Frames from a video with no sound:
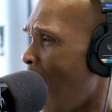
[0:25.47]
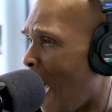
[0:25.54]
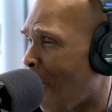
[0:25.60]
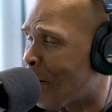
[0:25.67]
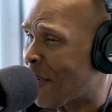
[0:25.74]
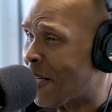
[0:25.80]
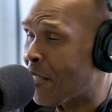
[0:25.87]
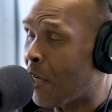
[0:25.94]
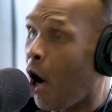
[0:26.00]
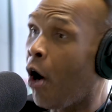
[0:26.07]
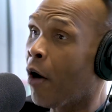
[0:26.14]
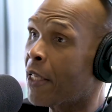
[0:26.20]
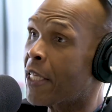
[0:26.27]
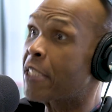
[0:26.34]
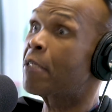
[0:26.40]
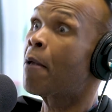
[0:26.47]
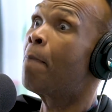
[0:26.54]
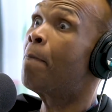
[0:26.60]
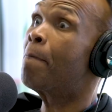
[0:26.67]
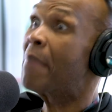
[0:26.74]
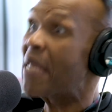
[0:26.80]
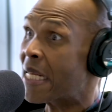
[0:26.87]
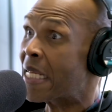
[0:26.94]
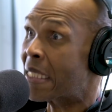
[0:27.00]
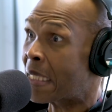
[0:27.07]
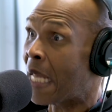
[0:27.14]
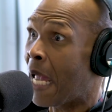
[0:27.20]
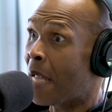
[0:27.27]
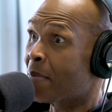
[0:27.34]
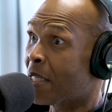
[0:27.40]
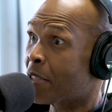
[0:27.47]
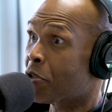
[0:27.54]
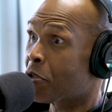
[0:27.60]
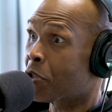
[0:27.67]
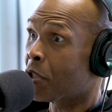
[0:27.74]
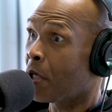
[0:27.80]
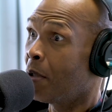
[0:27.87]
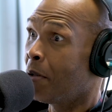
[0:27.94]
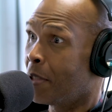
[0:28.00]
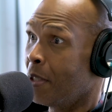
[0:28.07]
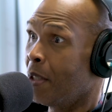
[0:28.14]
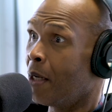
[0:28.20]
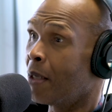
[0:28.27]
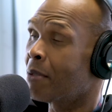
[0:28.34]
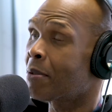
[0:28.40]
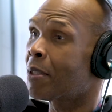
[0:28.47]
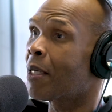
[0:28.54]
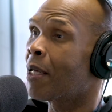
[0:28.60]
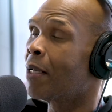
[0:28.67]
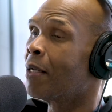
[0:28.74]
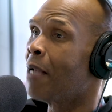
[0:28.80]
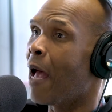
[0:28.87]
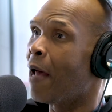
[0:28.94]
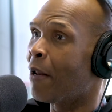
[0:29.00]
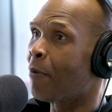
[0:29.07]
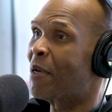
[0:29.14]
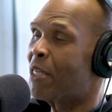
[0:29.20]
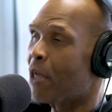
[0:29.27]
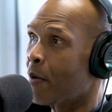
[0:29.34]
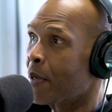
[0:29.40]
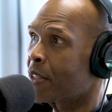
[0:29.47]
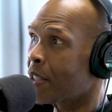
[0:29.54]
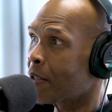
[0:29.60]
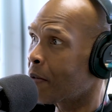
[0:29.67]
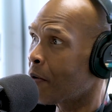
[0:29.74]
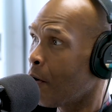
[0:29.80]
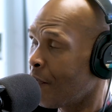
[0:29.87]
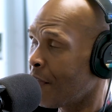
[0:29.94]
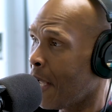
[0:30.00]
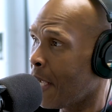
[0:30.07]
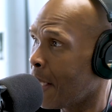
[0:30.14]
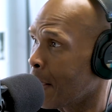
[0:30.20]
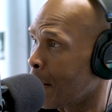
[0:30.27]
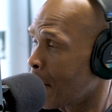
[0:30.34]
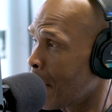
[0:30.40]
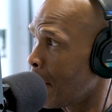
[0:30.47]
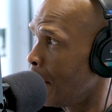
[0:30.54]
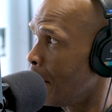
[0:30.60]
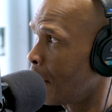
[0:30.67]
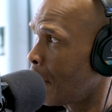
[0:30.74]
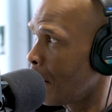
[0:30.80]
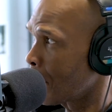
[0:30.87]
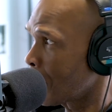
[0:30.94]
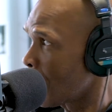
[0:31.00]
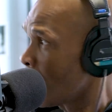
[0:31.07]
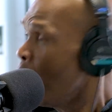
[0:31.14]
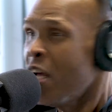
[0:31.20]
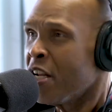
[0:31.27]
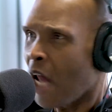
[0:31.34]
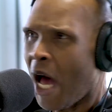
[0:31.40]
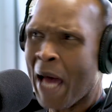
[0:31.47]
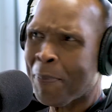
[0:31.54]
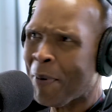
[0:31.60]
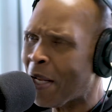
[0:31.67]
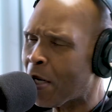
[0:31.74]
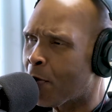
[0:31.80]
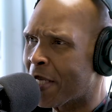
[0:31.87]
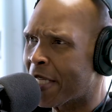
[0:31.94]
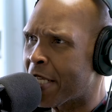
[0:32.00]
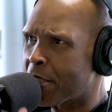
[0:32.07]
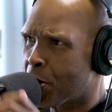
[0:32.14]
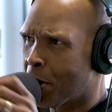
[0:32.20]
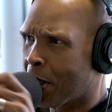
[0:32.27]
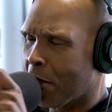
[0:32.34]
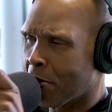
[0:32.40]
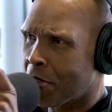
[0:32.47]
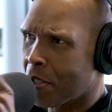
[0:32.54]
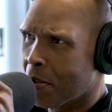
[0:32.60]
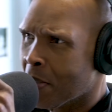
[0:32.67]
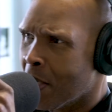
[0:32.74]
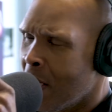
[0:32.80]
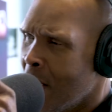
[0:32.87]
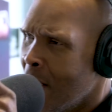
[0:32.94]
I've been in the audience many a times at your show. You know what I'm saying? Now that we know each other, hopefully hopefully I can get a little closer. Hey. Now I probably don't want to get too close to,